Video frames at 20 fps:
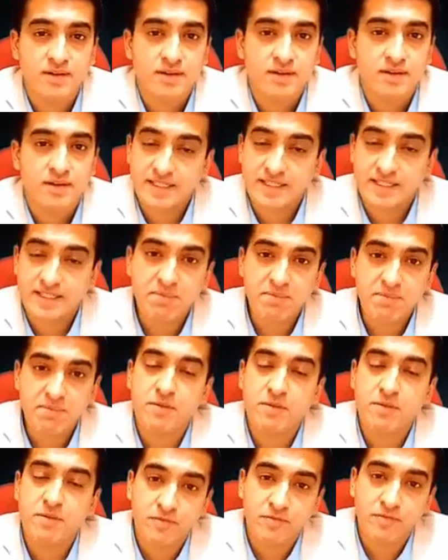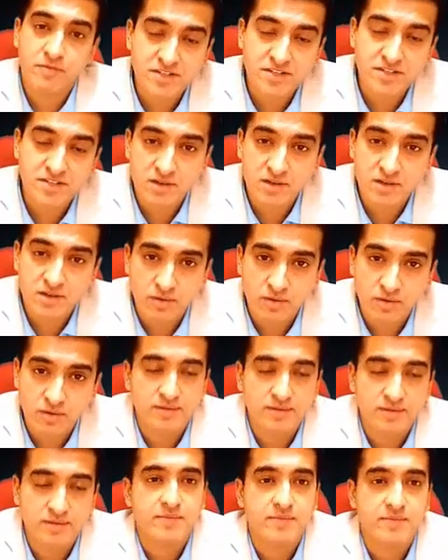An example of a professional goal
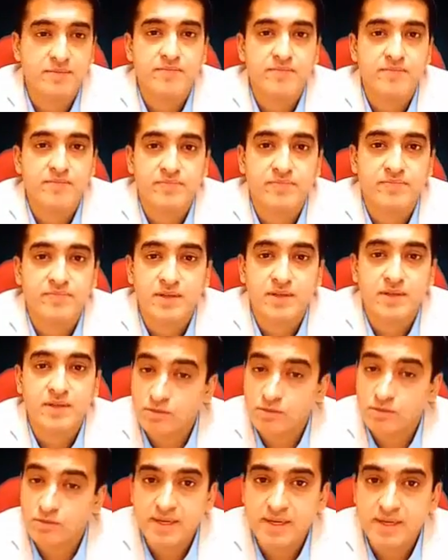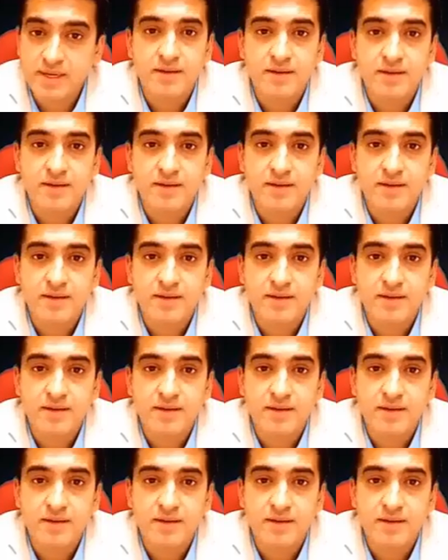could be,